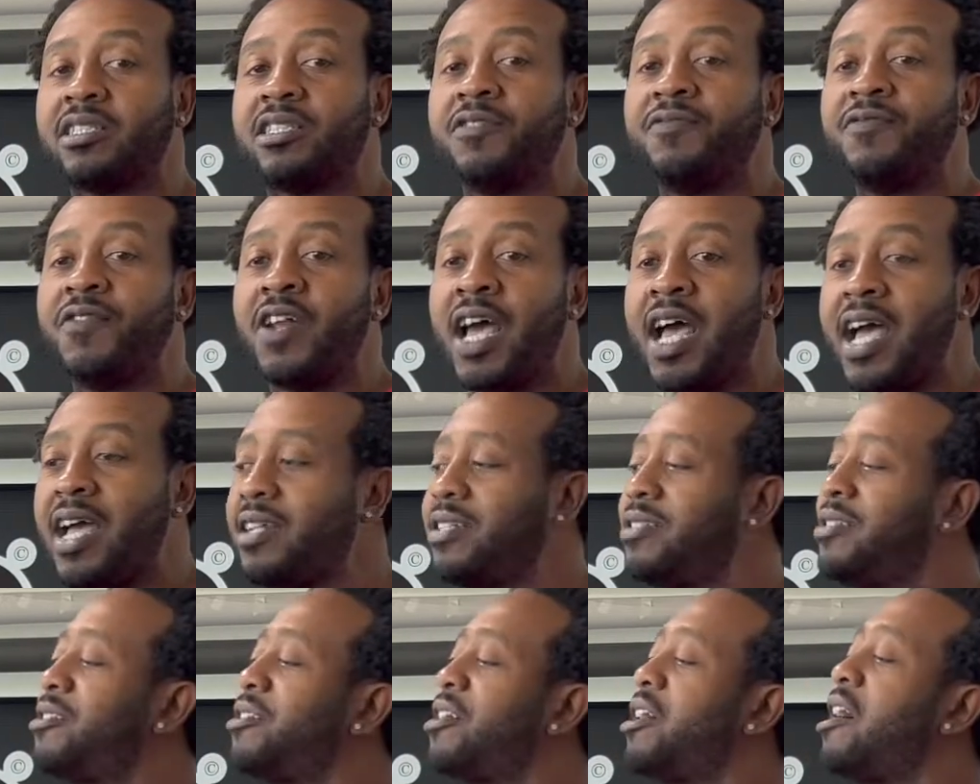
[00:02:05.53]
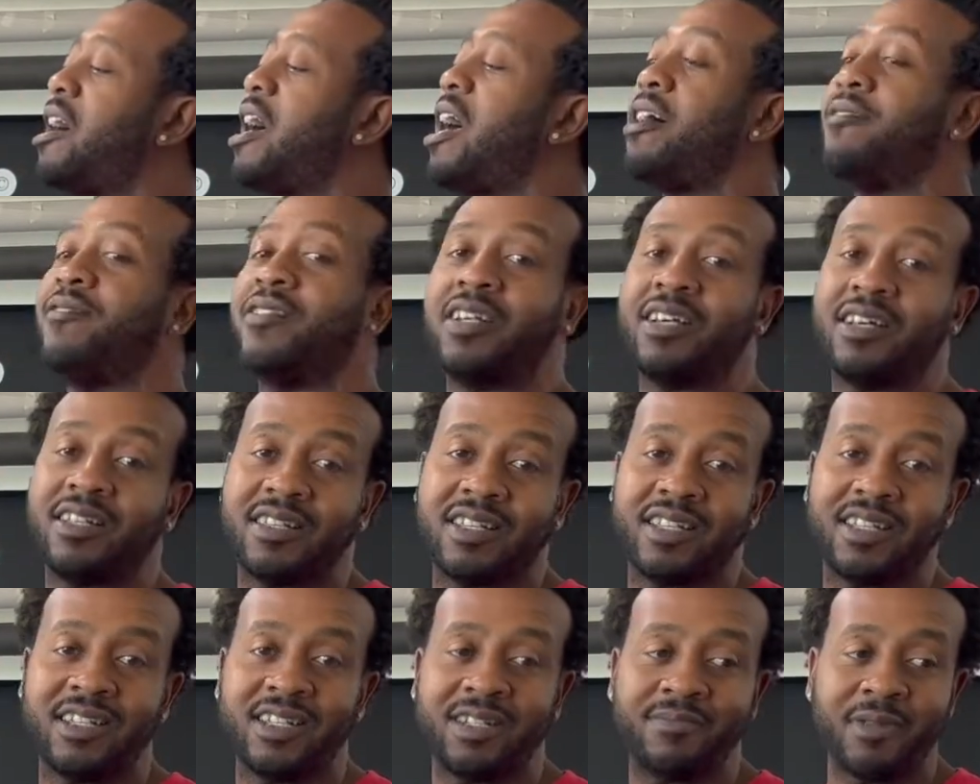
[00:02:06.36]
If not, I have
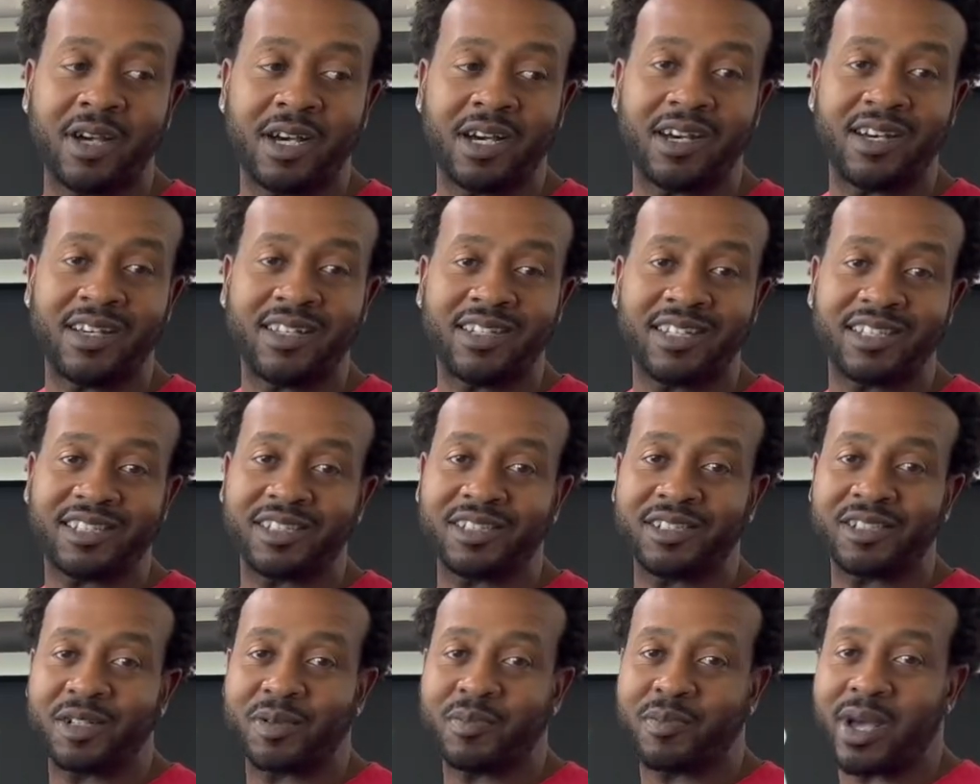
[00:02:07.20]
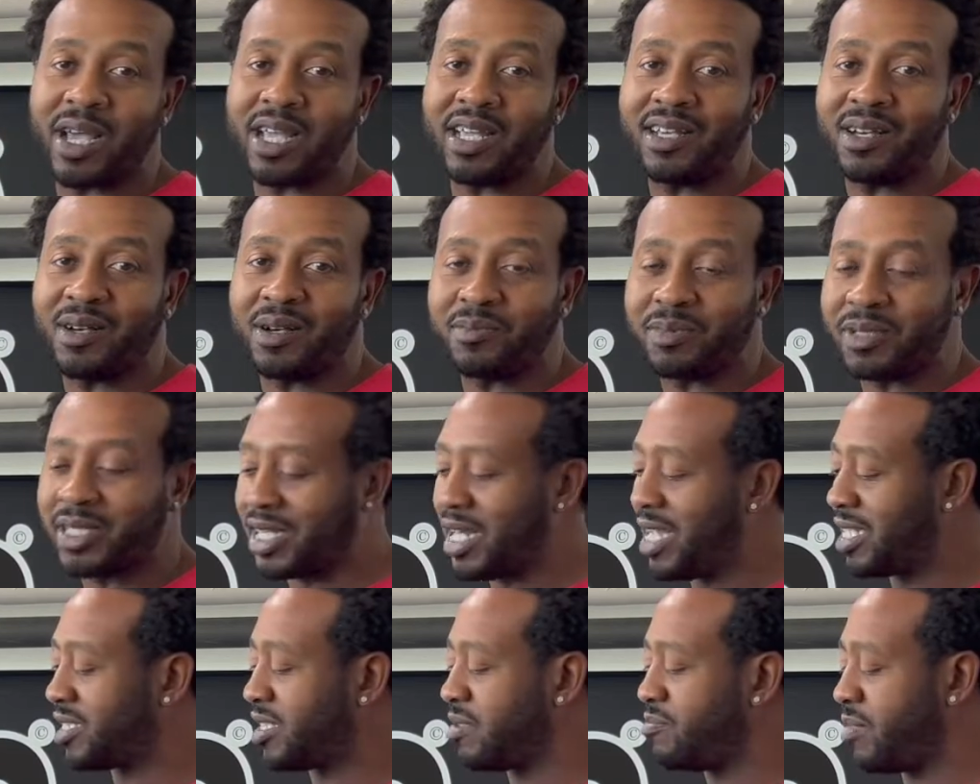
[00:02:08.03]
another addition to my
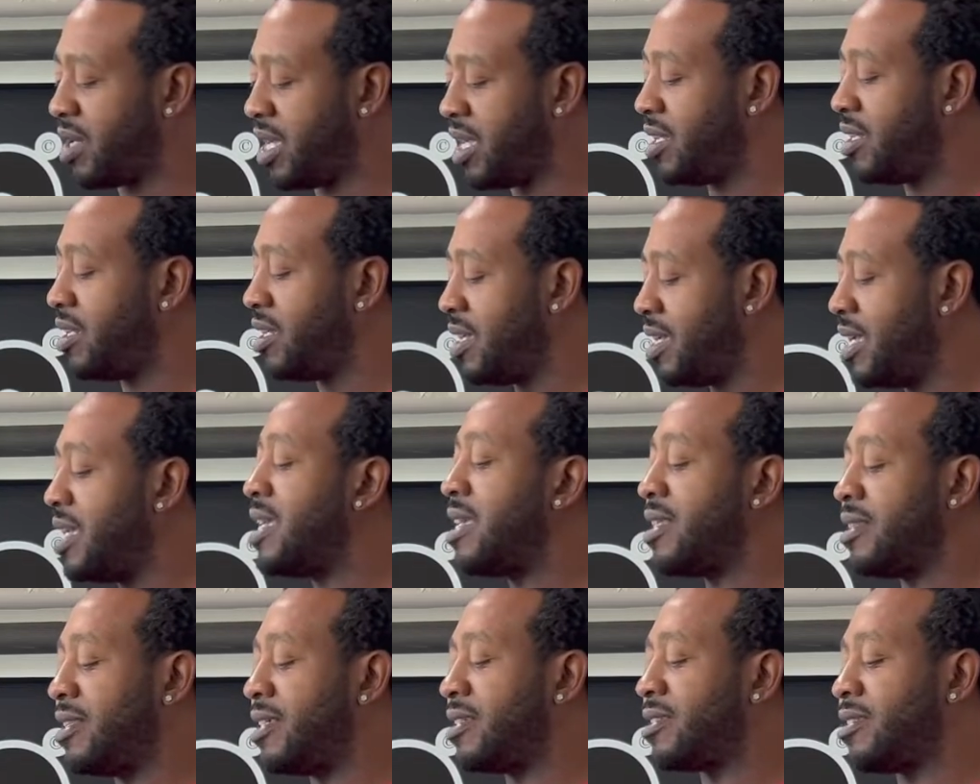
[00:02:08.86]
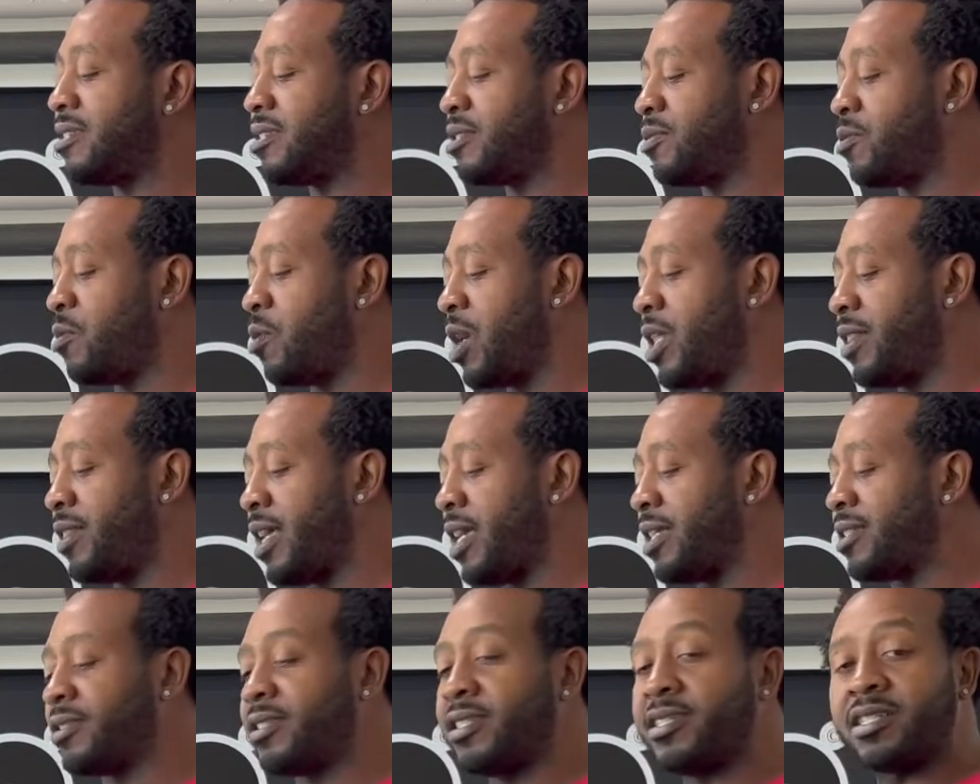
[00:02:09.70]
collection, but this is the one
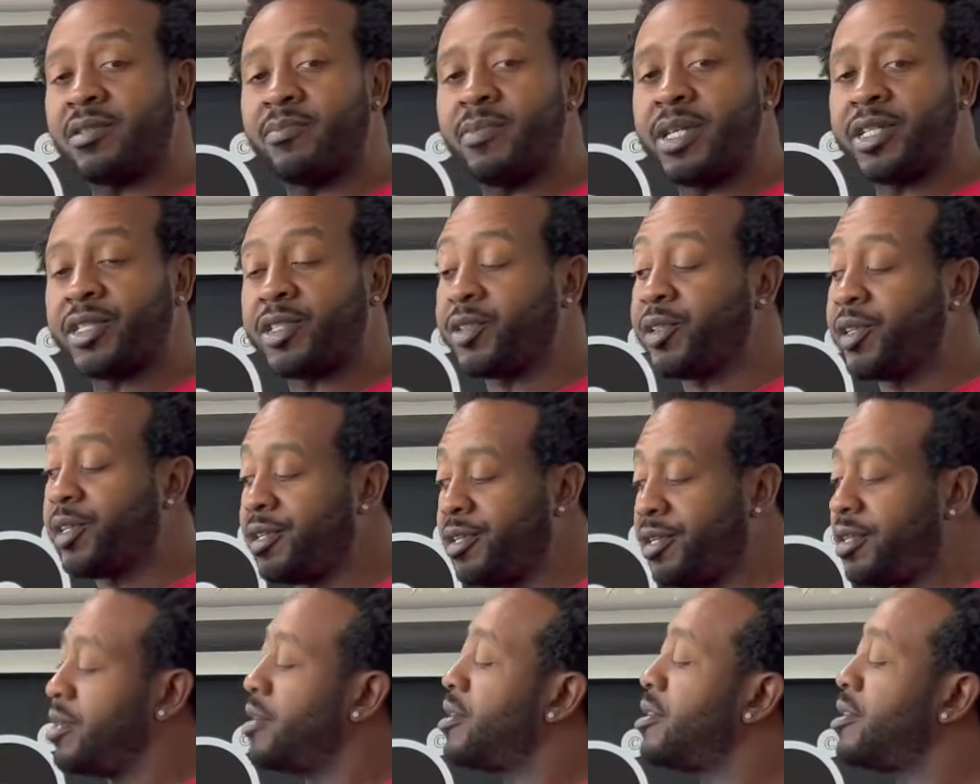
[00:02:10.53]
that's sentiment to her.